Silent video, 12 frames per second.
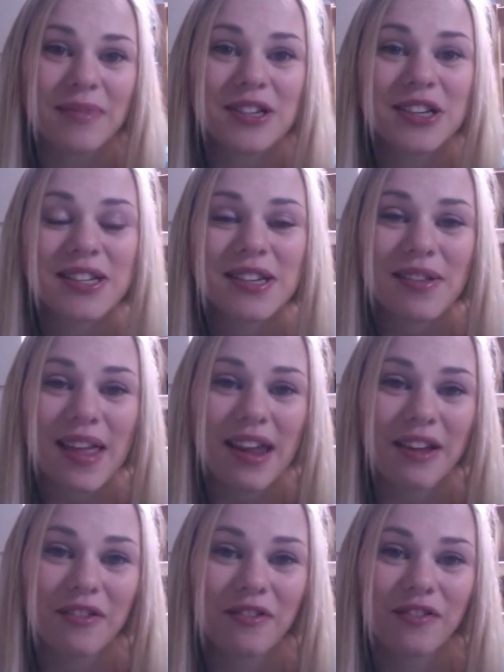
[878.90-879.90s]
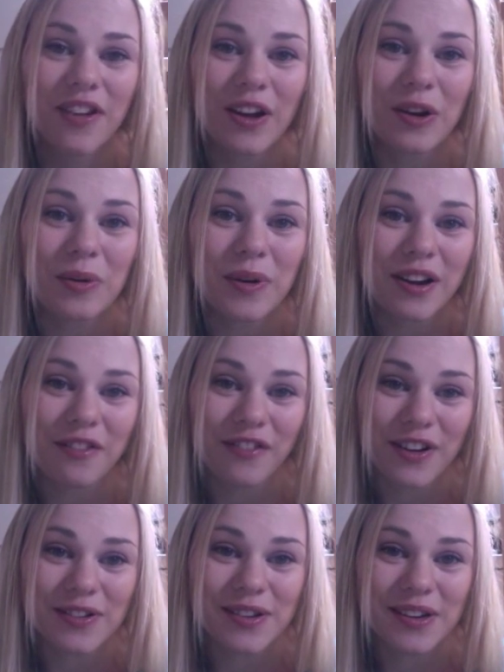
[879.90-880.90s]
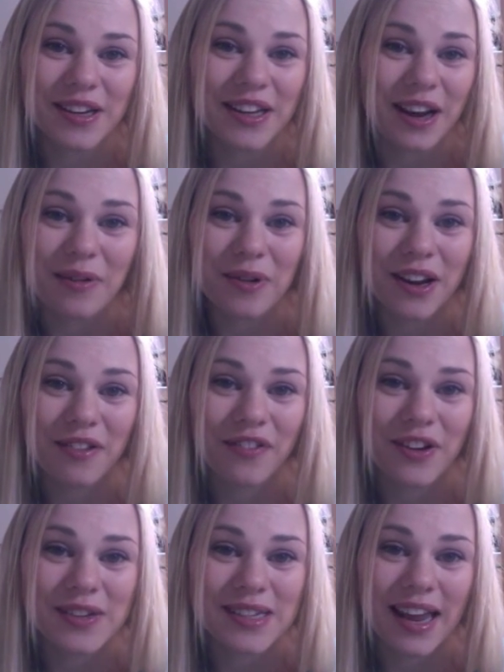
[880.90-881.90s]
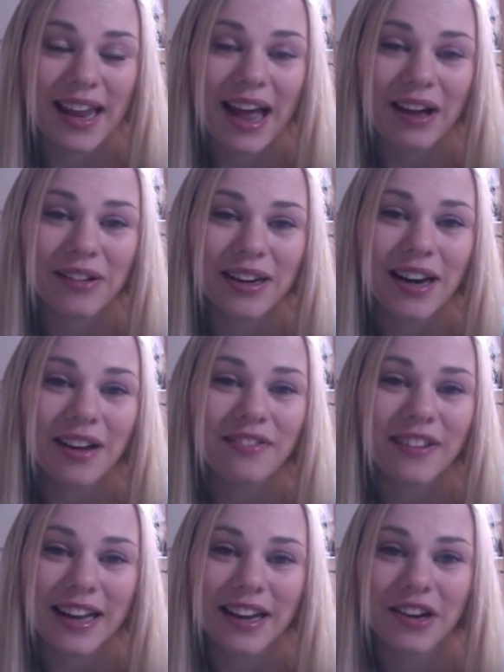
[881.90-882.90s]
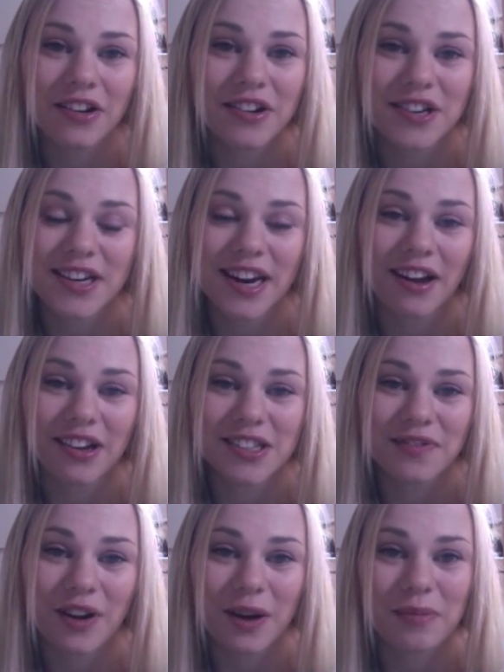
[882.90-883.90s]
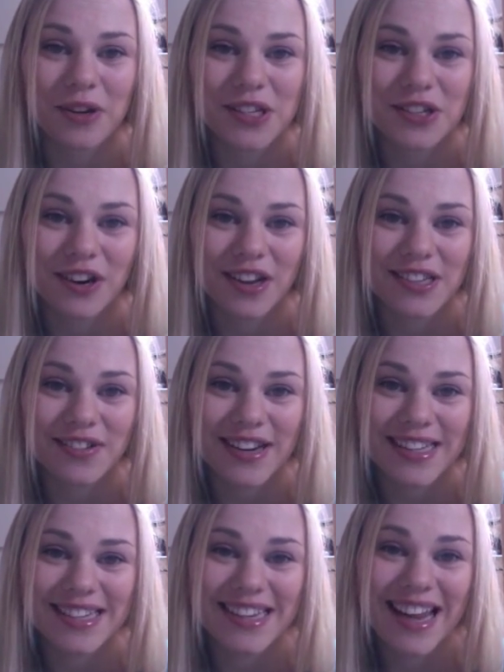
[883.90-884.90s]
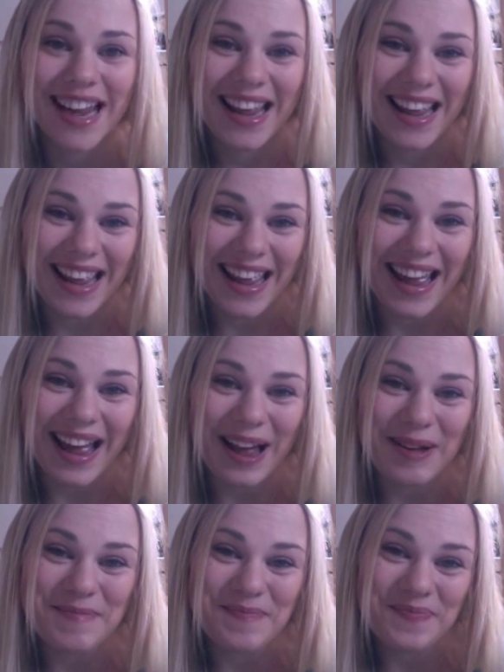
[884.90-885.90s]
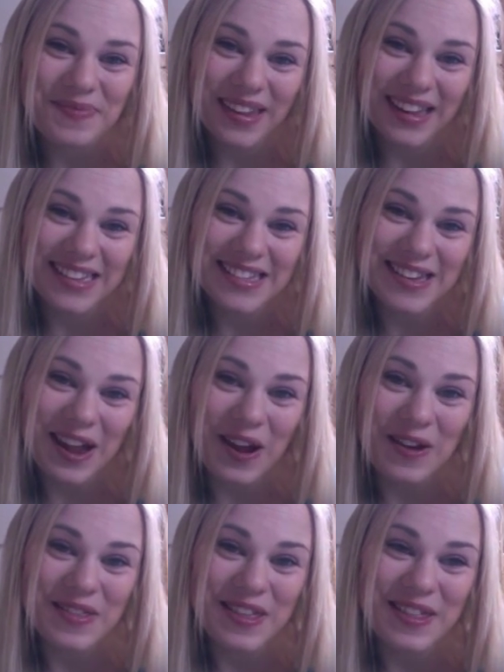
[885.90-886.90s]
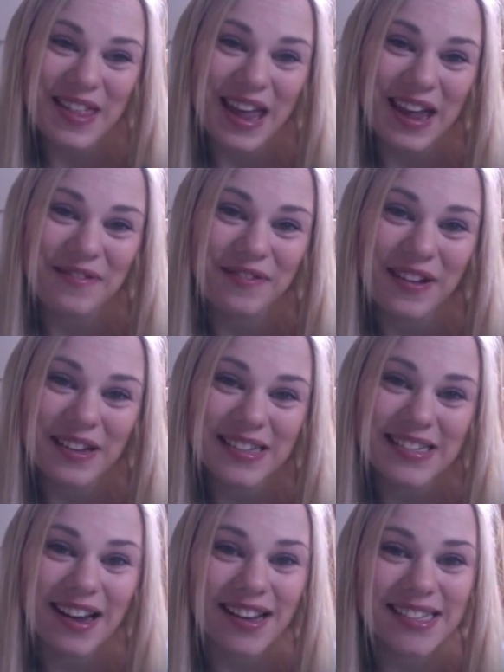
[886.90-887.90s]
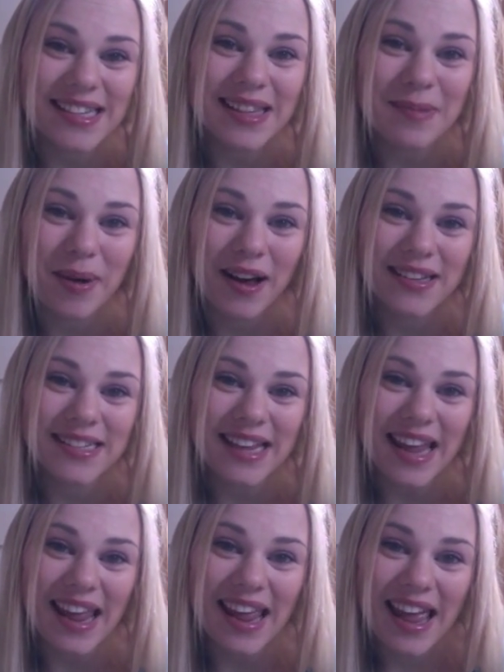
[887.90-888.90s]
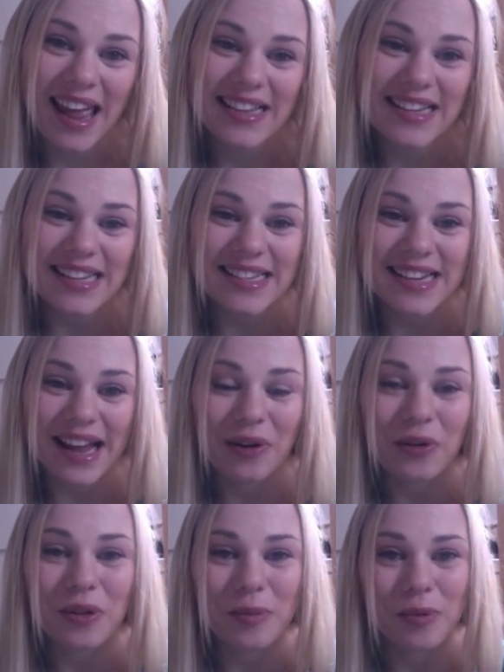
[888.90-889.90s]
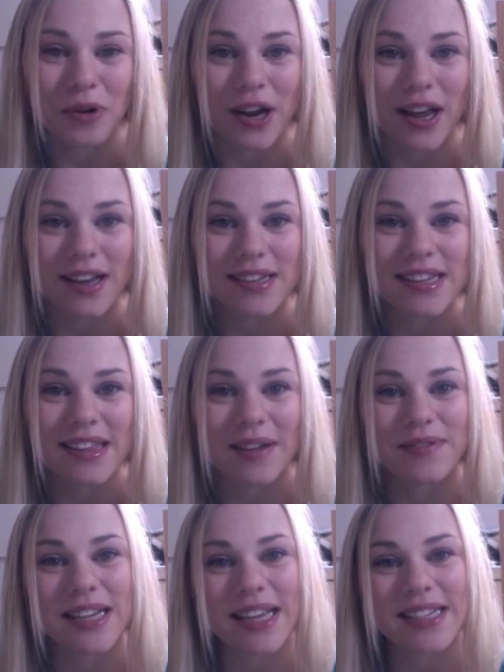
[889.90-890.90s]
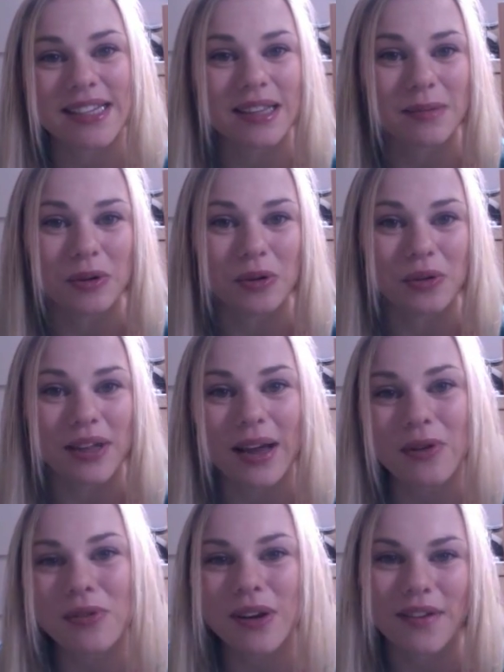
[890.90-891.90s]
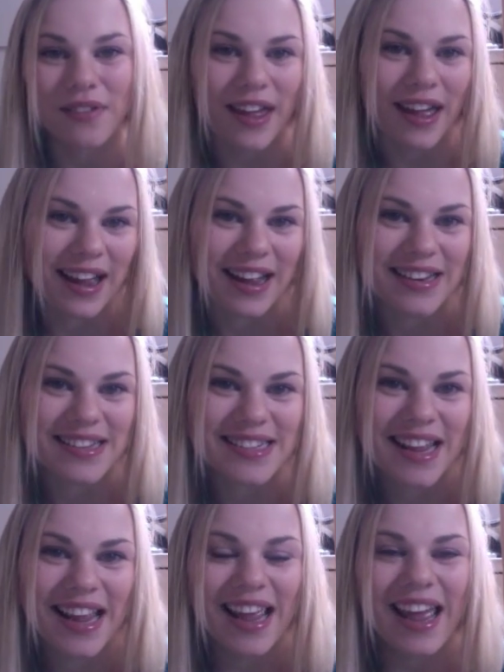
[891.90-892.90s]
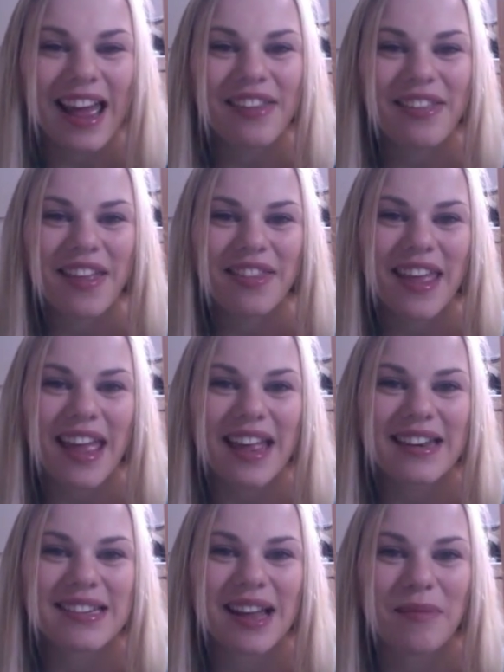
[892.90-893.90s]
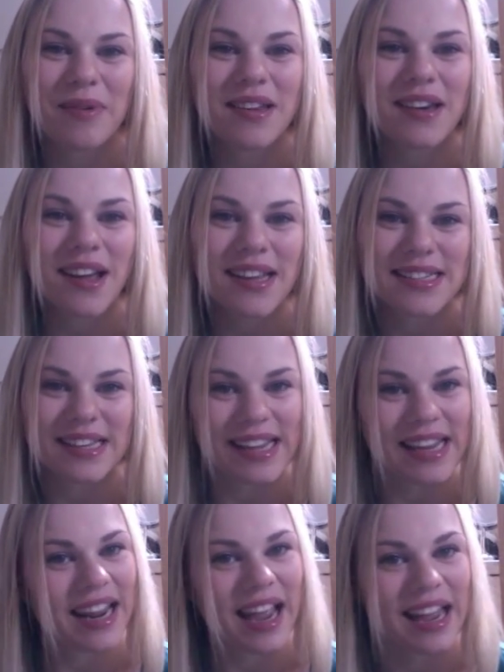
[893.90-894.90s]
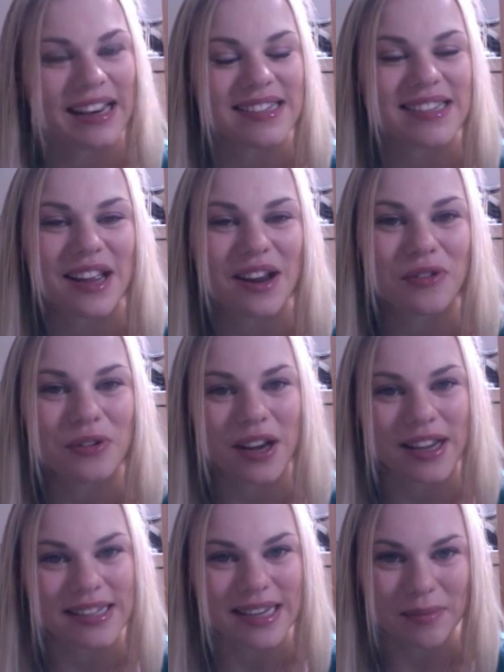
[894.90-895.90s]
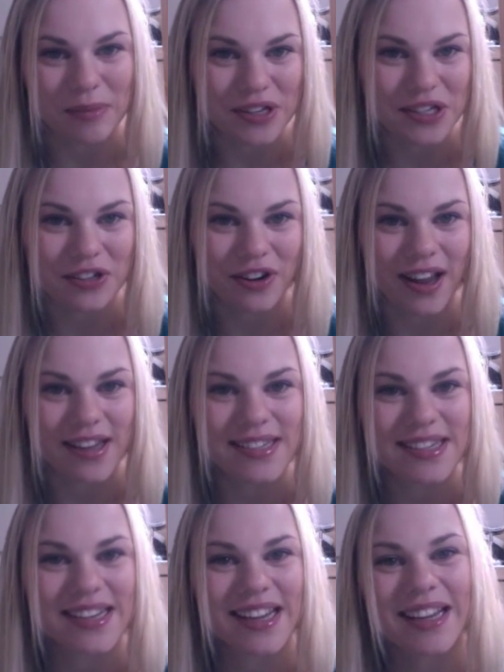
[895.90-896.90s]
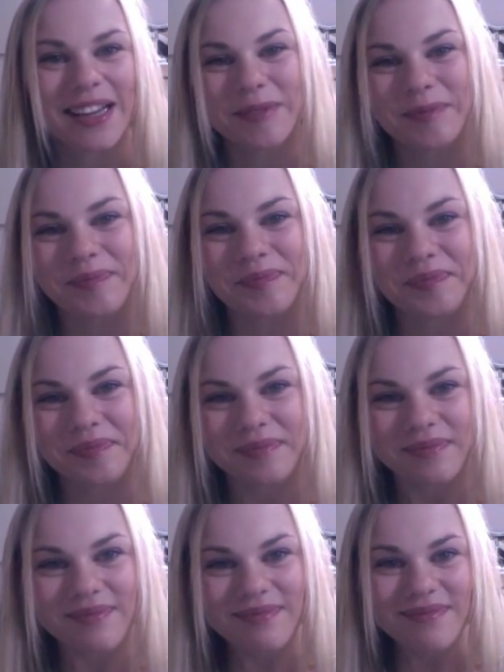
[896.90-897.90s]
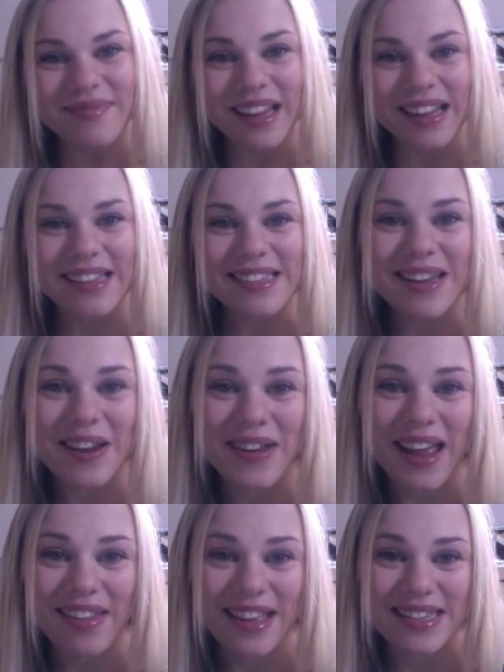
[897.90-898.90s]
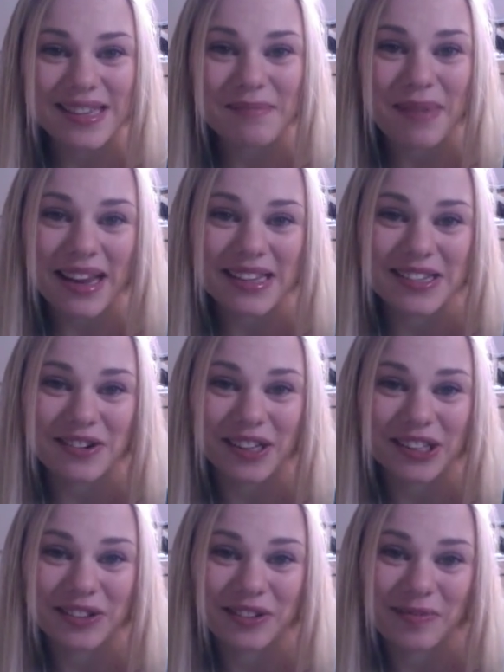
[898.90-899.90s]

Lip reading: just so they can feel what it feels like, how lovely and nourishing our Divine Moisturiser is. So that they've started the party, testing out all the products, they've tested them all, they're all over their hands, and then they end up with nice clean hands that are all nicely moisturised. So yeah, that's the main structure